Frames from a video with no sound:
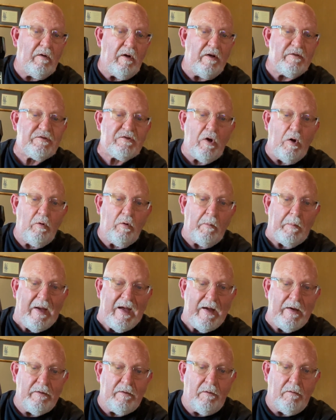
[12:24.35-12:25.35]
solar
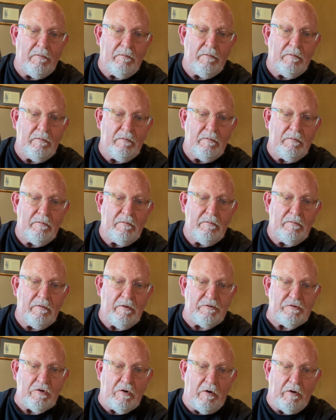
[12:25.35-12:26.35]
panel to
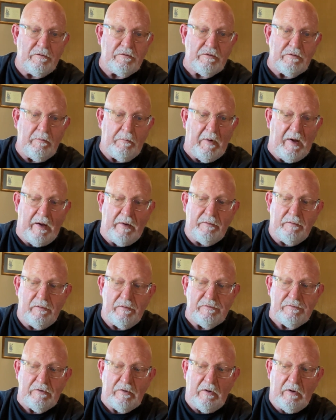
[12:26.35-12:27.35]
charge the
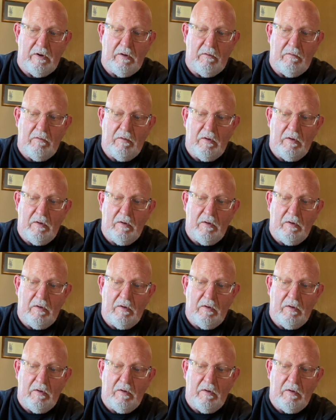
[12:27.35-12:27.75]
batteries in it.